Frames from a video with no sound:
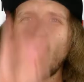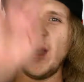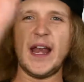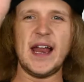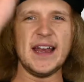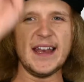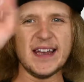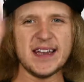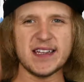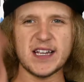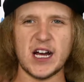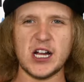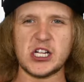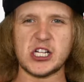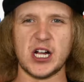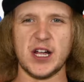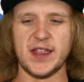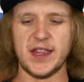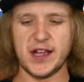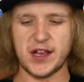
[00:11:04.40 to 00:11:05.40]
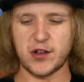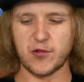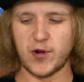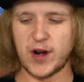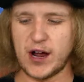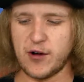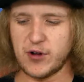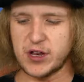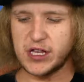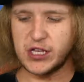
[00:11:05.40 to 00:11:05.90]
and I didn't touch on this when
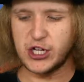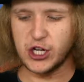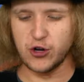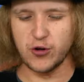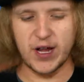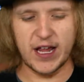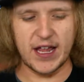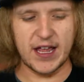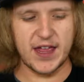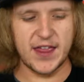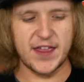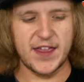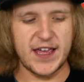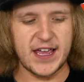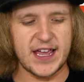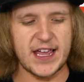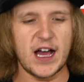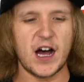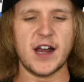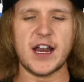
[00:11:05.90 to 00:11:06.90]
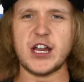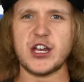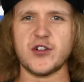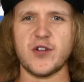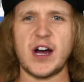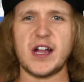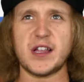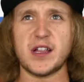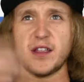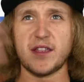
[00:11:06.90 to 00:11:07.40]
I was doing the Honeydew
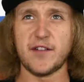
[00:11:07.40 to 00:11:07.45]
Ice.